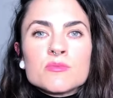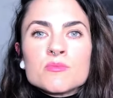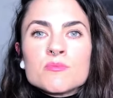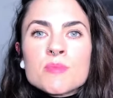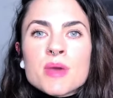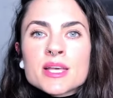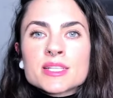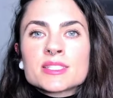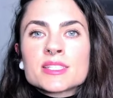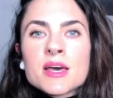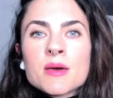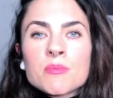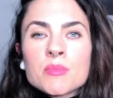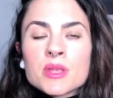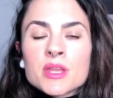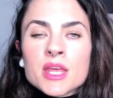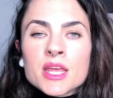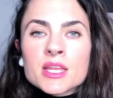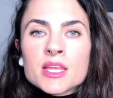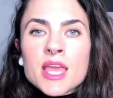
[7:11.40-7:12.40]
mess up
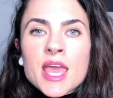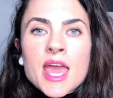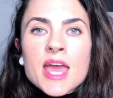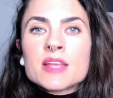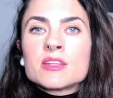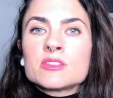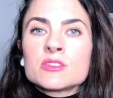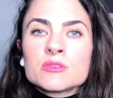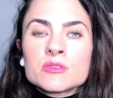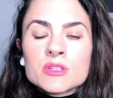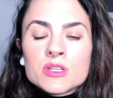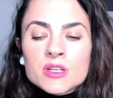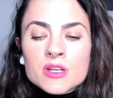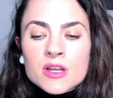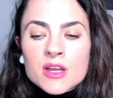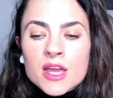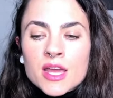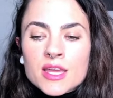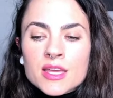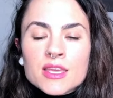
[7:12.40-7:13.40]
and I can't do it,
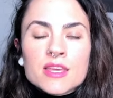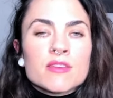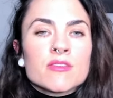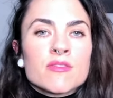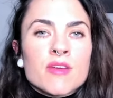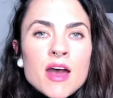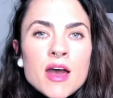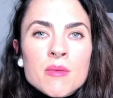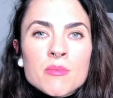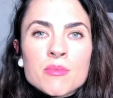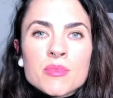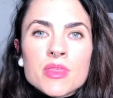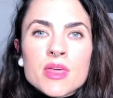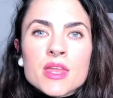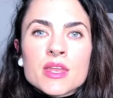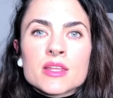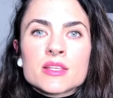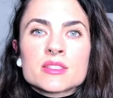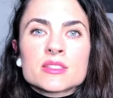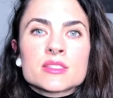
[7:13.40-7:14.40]
or I give up,
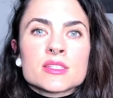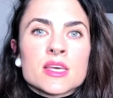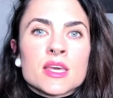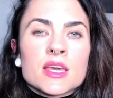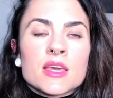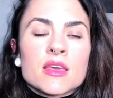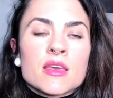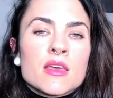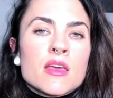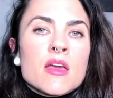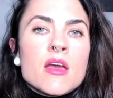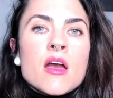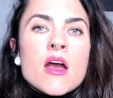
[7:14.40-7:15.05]
then it's like